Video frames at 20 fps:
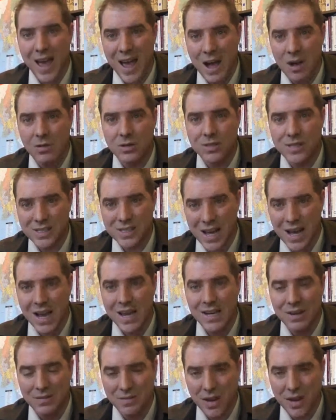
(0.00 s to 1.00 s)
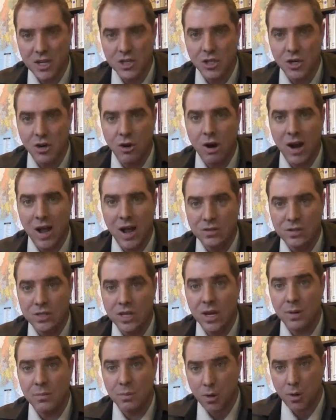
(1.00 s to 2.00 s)
outside invasion or
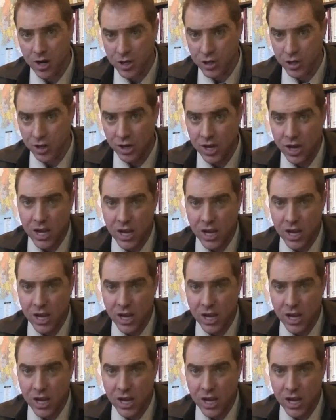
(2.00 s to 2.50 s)
outside pressure.